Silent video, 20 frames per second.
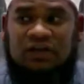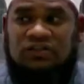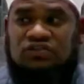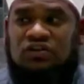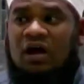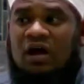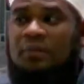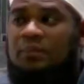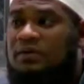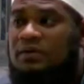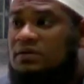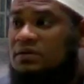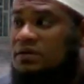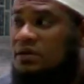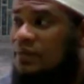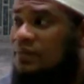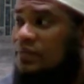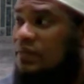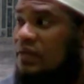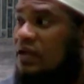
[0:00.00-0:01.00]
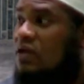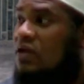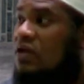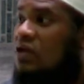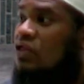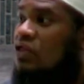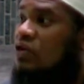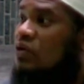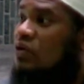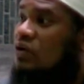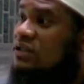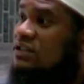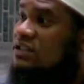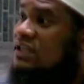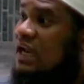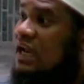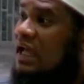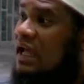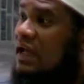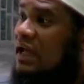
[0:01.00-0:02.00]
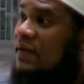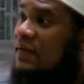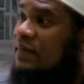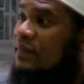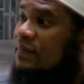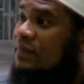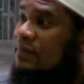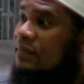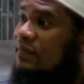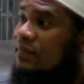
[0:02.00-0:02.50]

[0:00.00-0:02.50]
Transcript: For example, Dhuhr salah